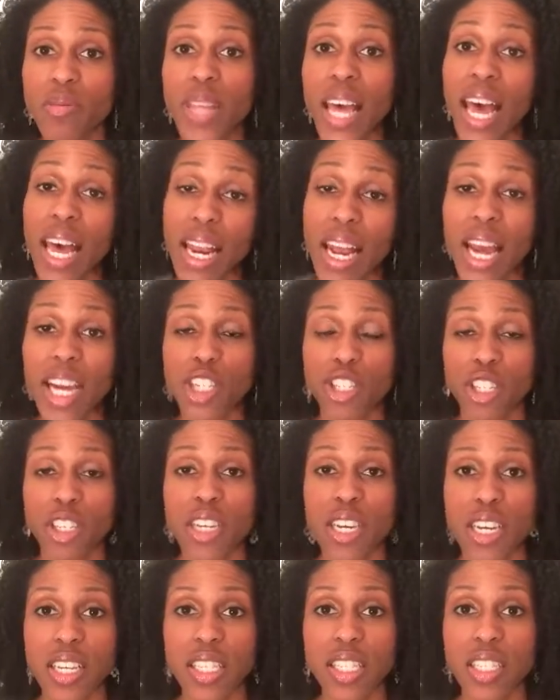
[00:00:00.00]
That
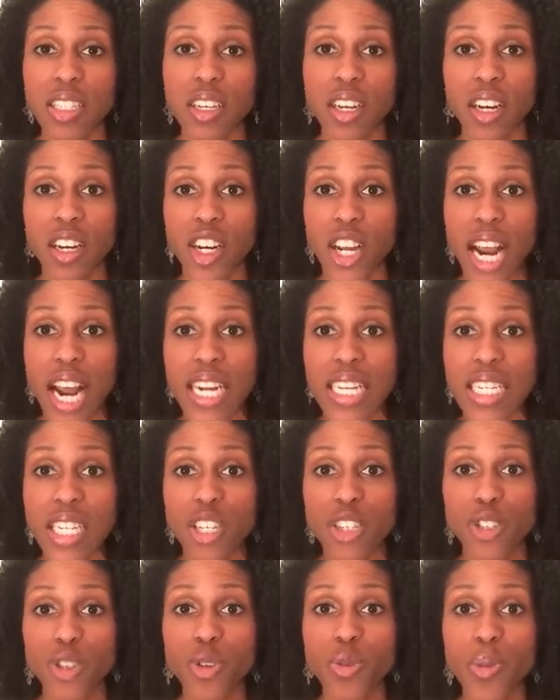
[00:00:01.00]
actually is a, a good
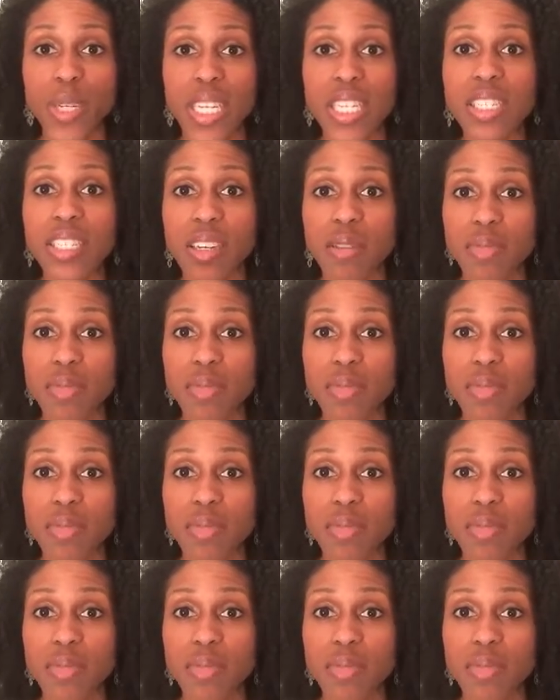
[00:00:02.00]
idea too because